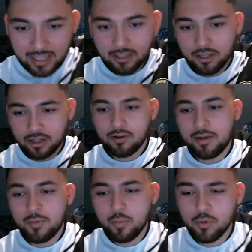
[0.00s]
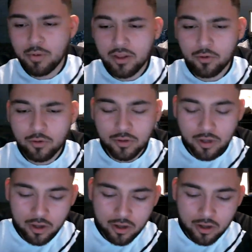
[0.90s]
You're gonna grab the bull by the horn.